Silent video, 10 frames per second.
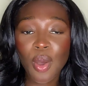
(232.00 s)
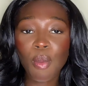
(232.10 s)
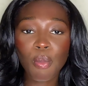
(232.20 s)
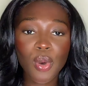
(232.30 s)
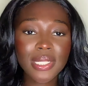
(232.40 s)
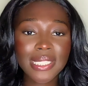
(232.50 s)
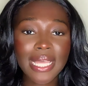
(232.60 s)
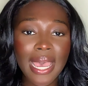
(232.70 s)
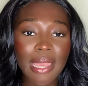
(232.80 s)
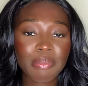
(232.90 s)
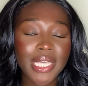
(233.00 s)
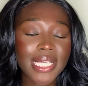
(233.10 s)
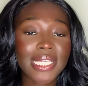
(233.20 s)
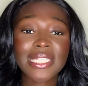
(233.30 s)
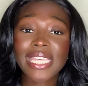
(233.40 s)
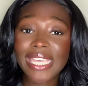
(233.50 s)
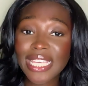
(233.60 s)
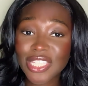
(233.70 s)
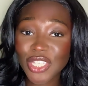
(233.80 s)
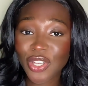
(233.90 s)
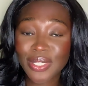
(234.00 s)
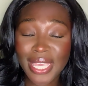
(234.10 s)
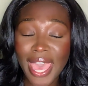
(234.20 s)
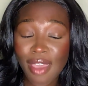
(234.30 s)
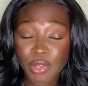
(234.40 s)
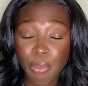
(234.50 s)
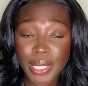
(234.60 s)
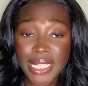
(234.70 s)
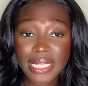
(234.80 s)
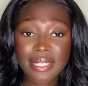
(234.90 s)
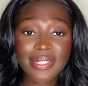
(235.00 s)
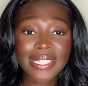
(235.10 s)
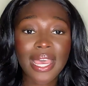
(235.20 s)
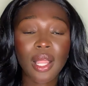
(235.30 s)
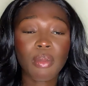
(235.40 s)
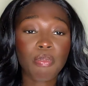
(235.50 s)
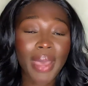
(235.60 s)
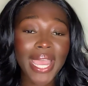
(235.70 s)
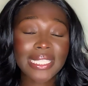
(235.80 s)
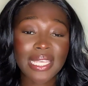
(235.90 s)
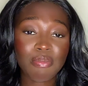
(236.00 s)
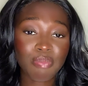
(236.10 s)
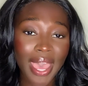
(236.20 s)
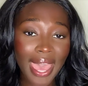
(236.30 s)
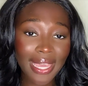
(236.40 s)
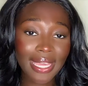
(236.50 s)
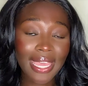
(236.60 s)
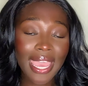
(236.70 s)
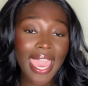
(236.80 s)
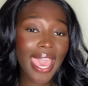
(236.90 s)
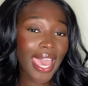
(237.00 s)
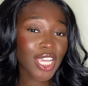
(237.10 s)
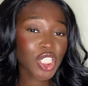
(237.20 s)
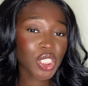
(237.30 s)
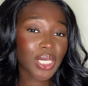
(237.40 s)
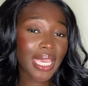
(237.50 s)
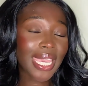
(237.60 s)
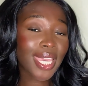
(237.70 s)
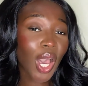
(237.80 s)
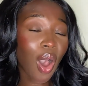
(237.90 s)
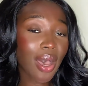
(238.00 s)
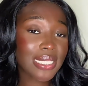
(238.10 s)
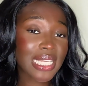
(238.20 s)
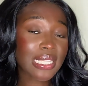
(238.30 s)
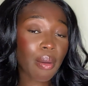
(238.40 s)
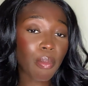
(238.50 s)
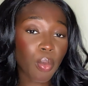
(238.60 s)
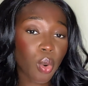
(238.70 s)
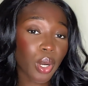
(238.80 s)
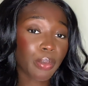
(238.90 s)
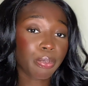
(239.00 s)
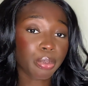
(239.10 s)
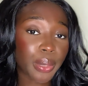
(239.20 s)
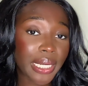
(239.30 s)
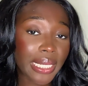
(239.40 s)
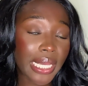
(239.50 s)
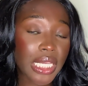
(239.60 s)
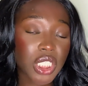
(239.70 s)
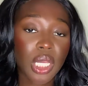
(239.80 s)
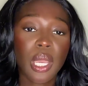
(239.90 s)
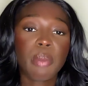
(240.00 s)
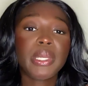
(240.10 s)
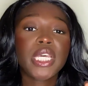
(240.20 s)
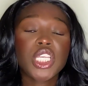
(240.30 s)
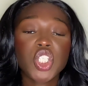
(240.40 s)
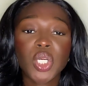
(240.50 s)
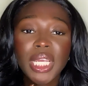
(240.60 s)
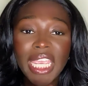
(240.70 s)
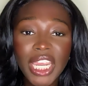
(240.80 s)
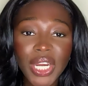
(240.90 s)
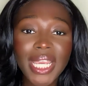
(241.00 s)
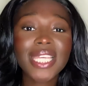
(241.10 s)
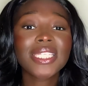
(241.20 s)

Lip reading: Most time, because it's easier to have your protective style back to back, actually it causes more breakage because your hair is